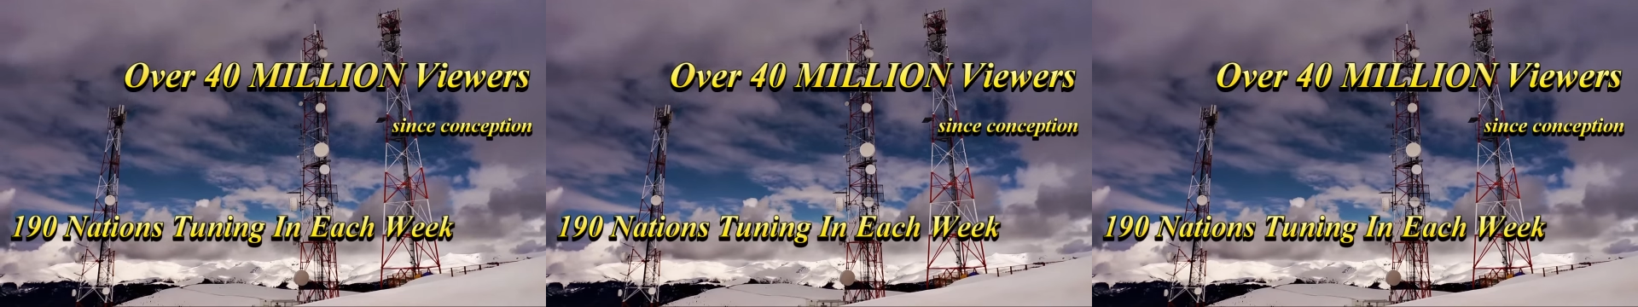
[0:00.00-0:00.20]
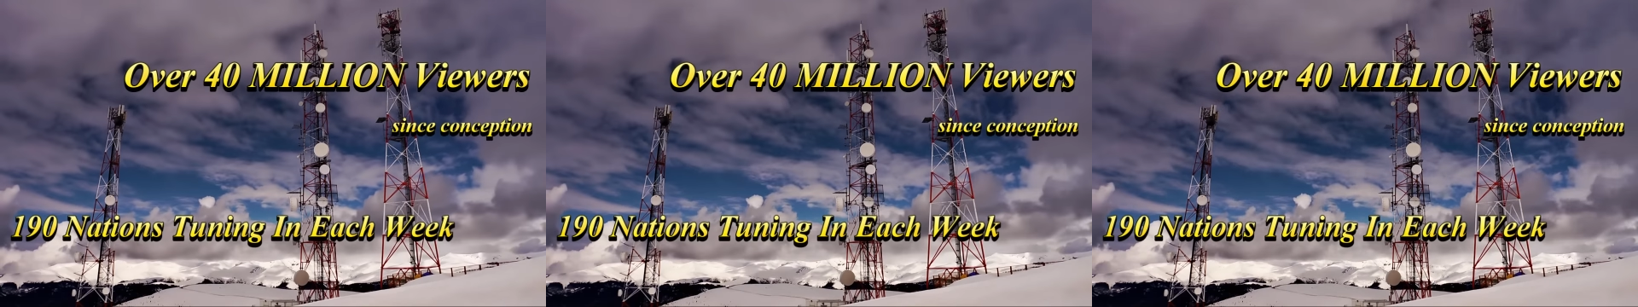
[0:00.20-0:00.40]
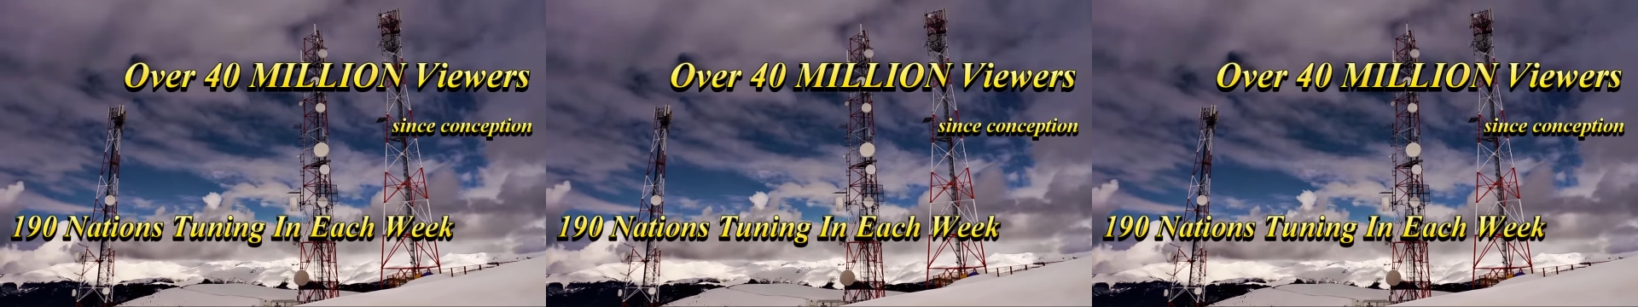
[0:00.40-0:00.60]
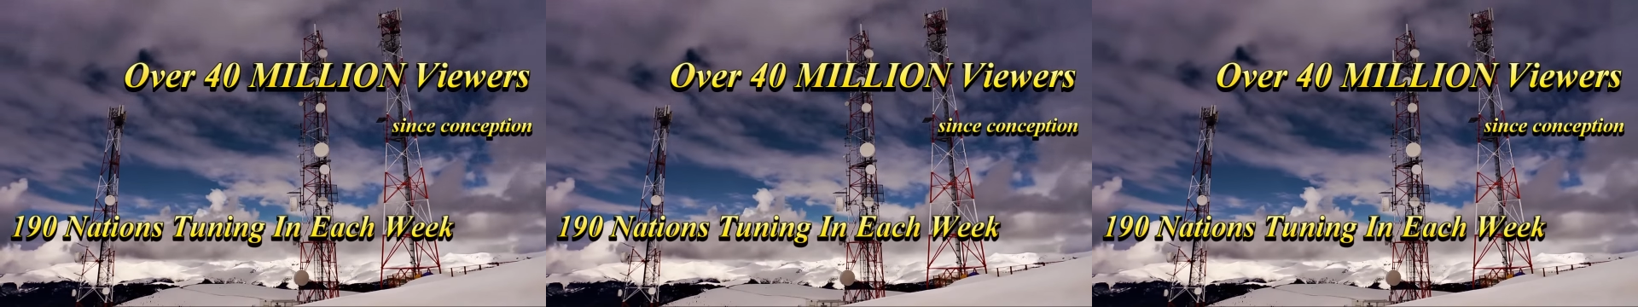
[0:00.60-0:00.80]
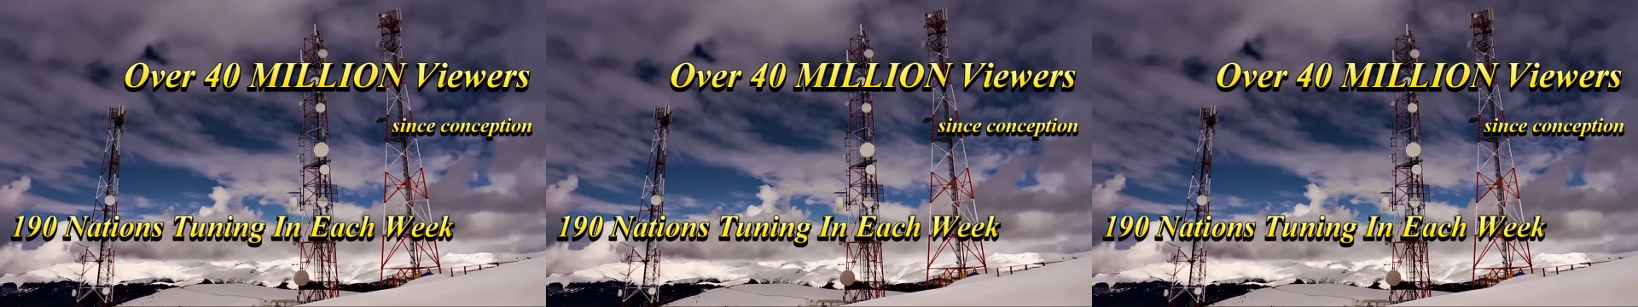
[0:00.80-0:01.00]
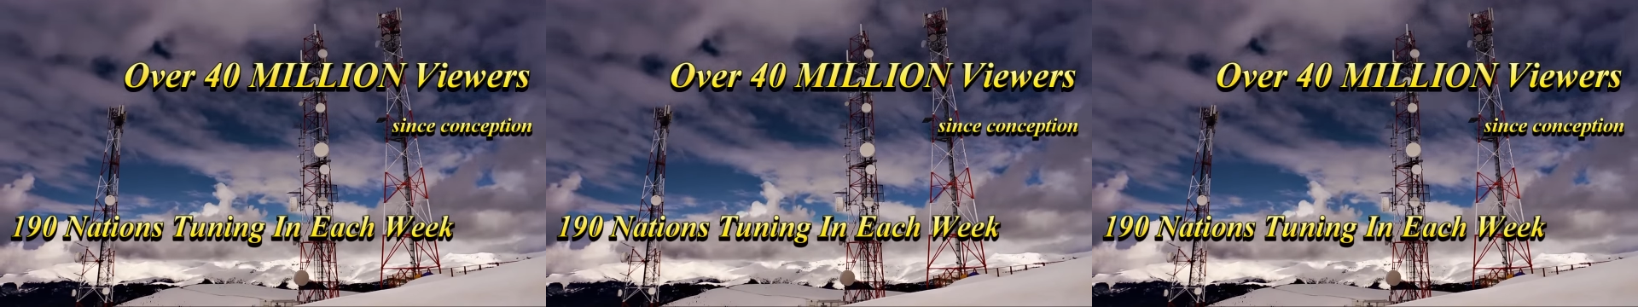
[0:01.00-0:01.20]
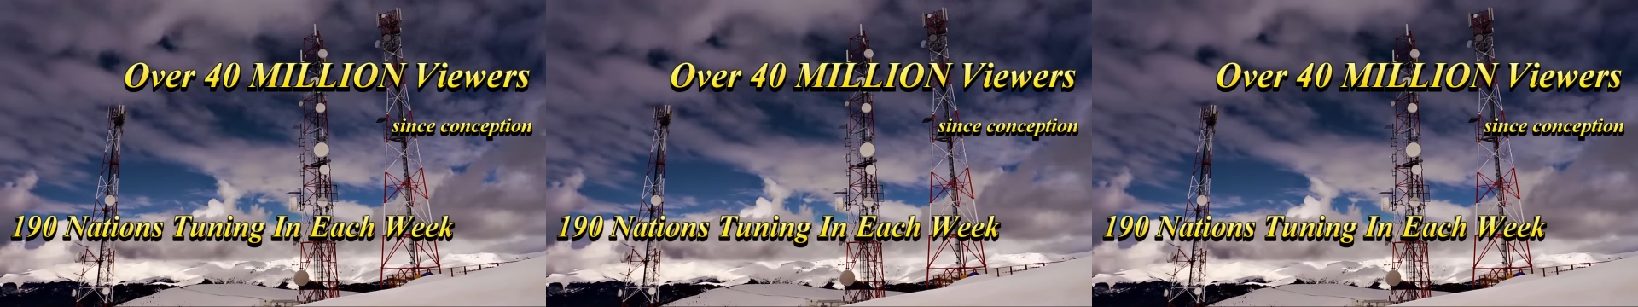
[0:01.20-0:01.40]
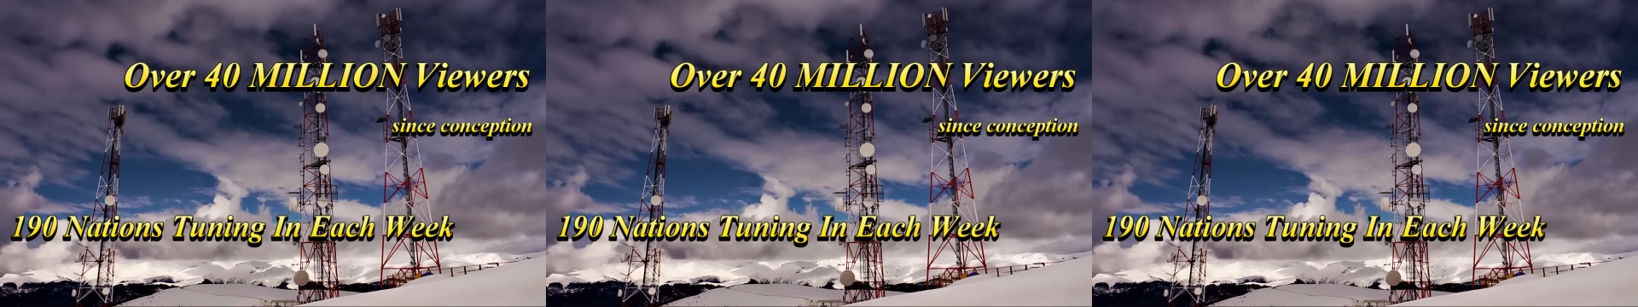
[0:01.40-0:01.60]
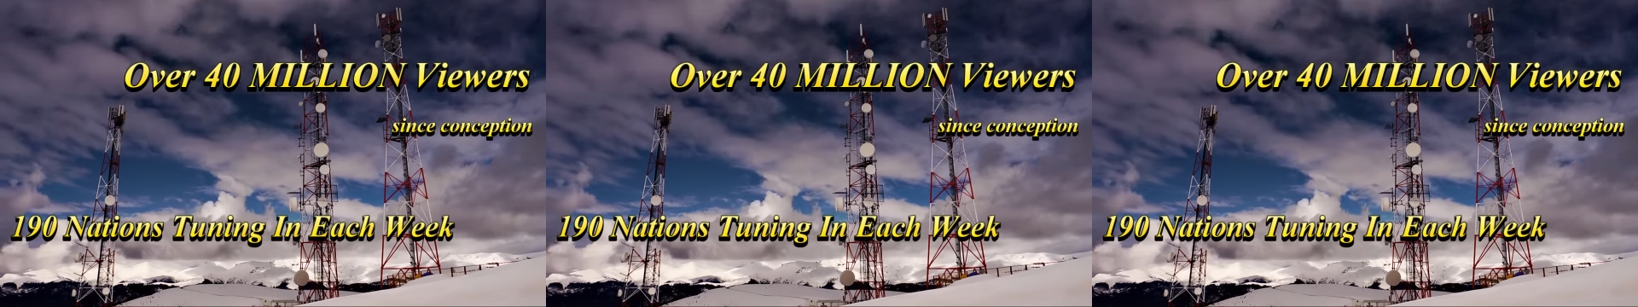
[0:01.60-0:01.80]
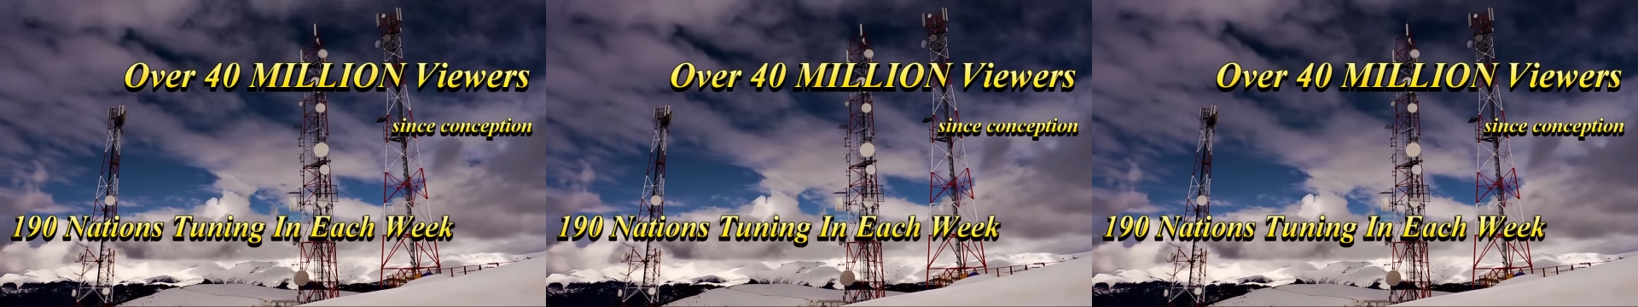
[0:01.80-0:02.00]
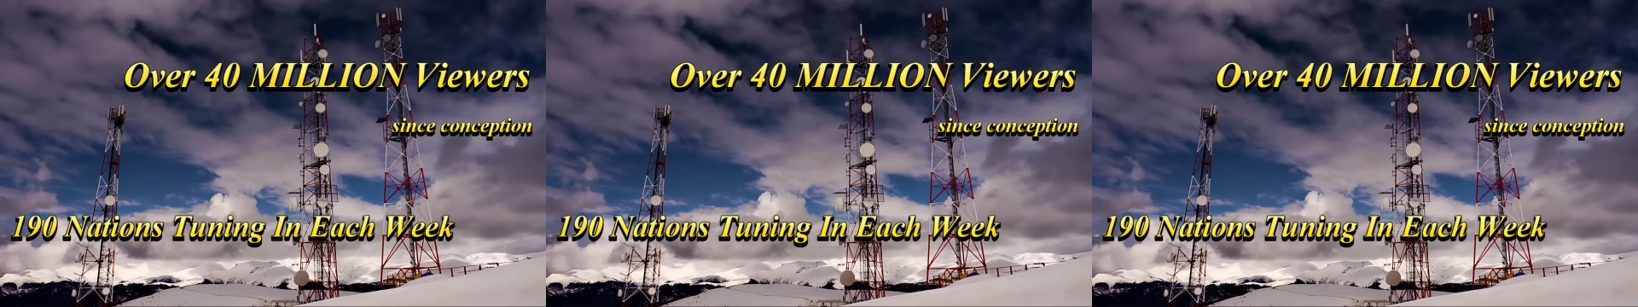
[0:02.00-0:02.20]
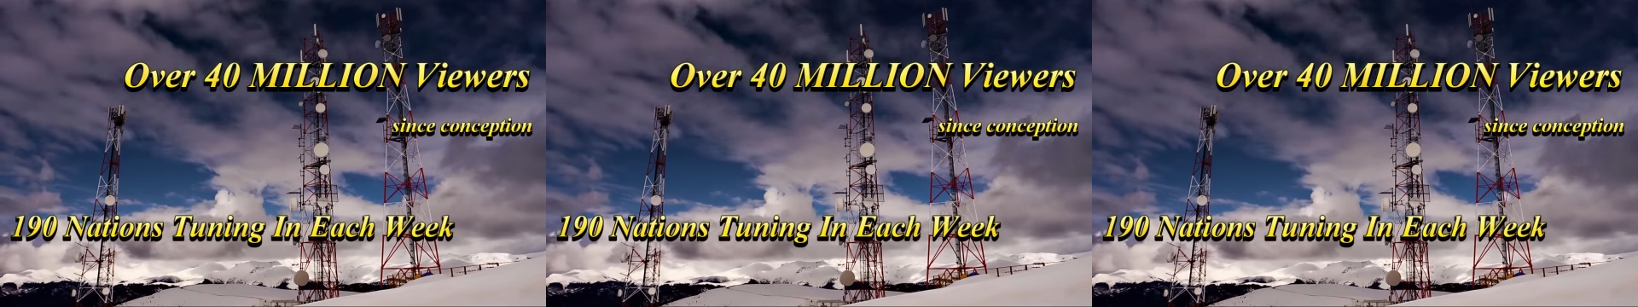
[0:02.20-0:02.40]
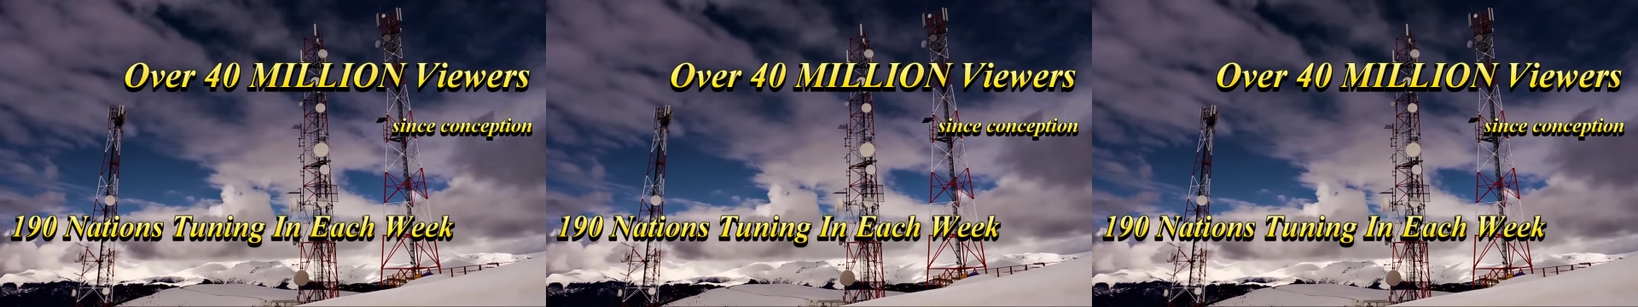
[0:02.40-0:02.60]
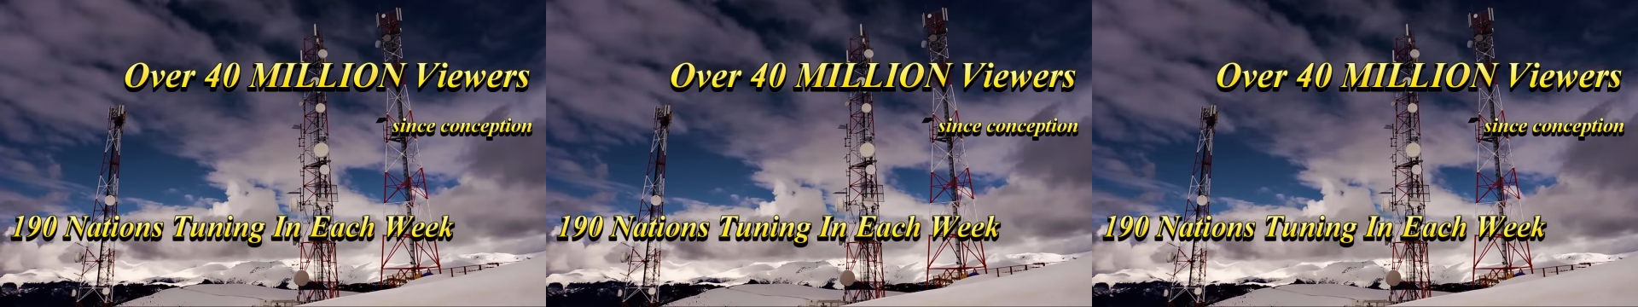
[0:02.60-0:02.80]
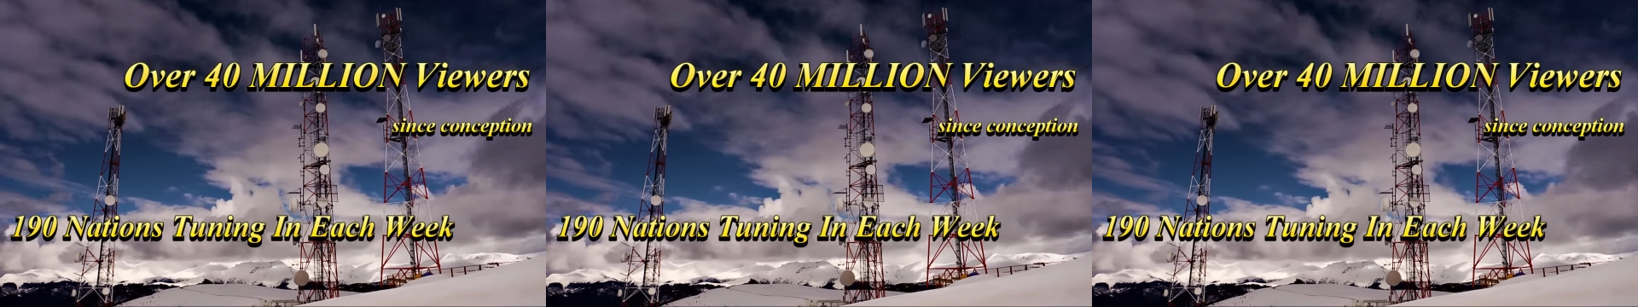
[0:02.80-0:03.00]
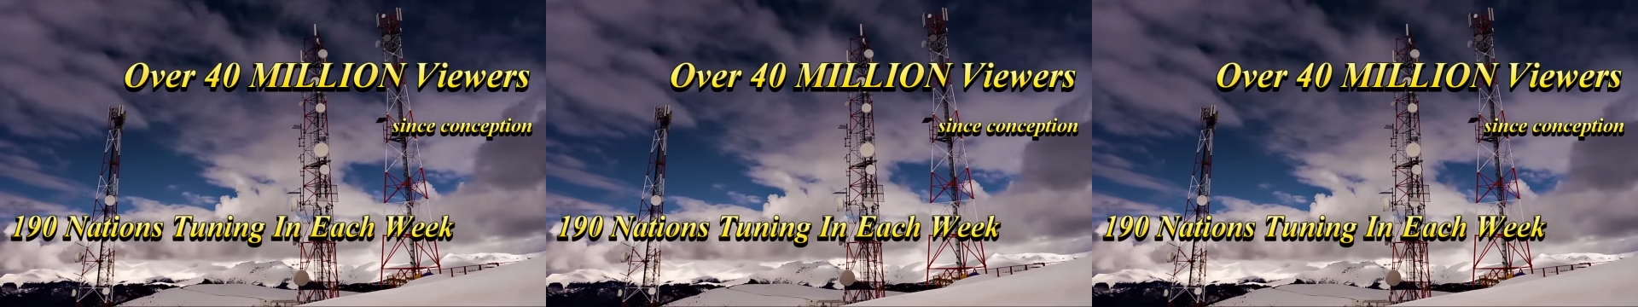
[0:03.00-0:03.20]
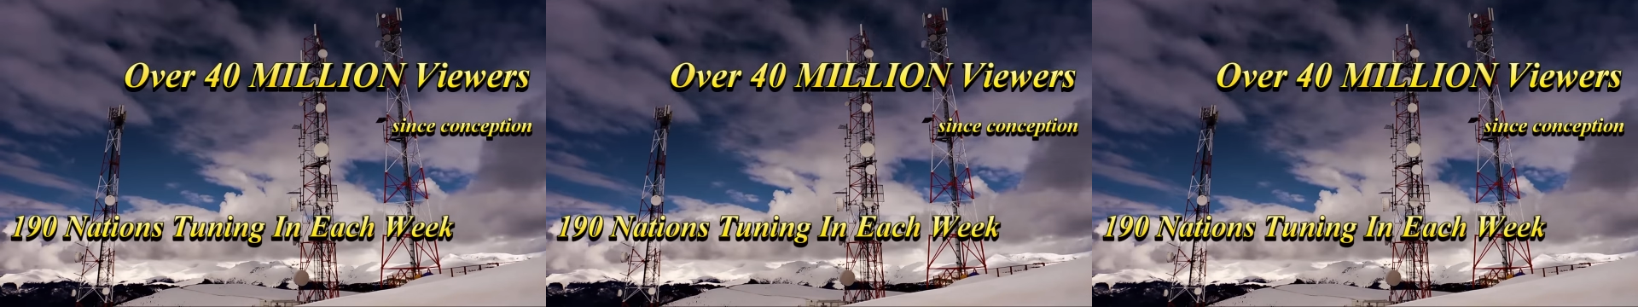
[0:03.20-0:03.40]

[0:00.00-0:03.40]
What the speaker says: Nobody's mouth can be seen.